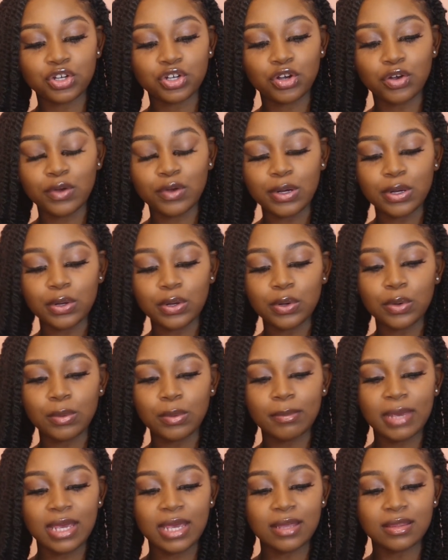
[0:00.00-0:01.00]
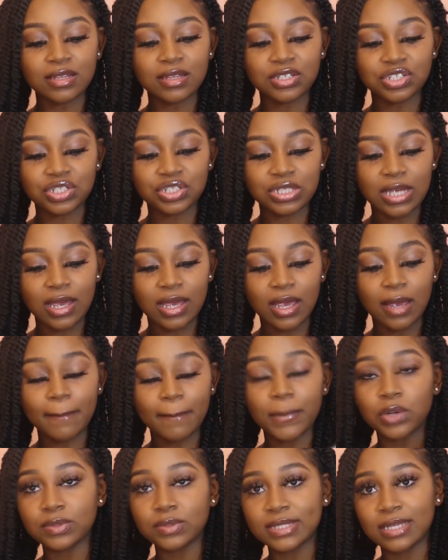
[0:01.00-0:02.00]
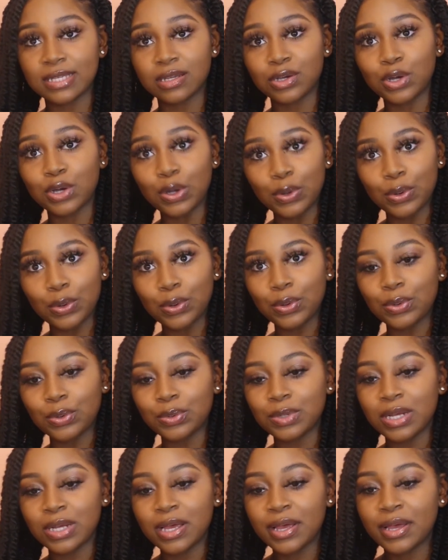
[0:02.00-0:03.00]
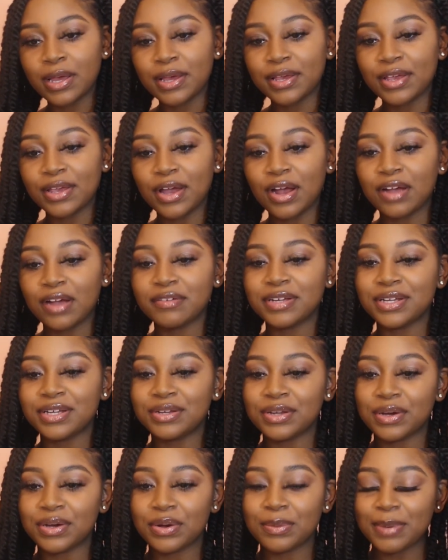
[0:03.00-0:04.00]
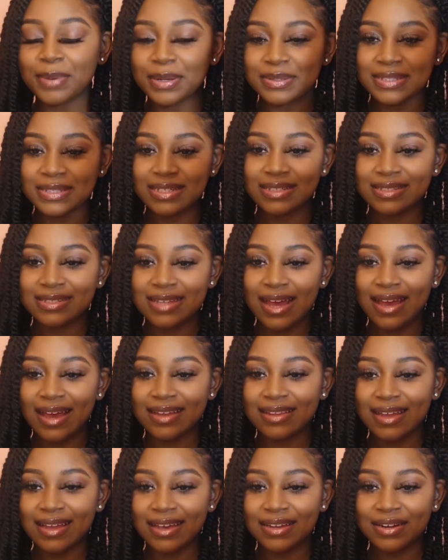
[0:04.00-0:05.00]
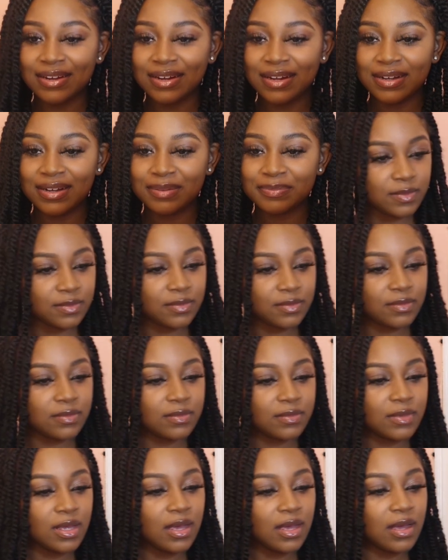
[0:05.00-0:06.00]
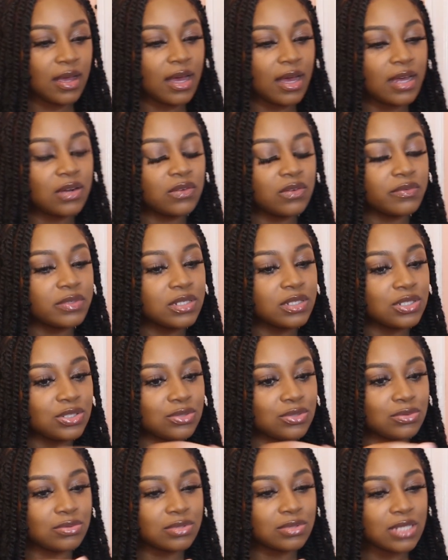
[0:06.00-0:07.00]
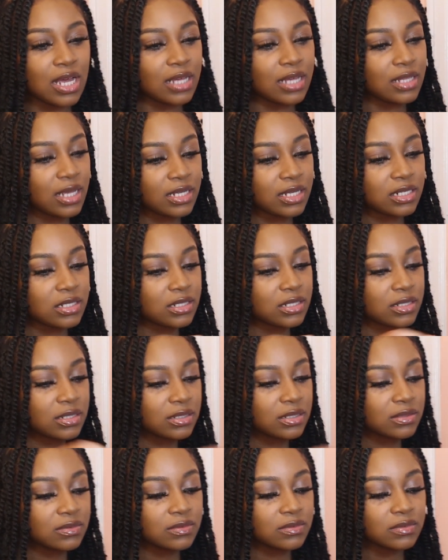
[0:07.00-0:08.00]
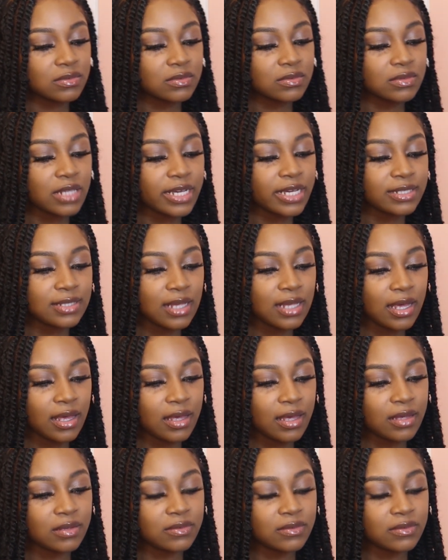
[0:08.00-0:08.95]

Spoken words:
Chrome in the shade Molten Gold. Y'all already know about this highlighter. I don't really use highlighter like that.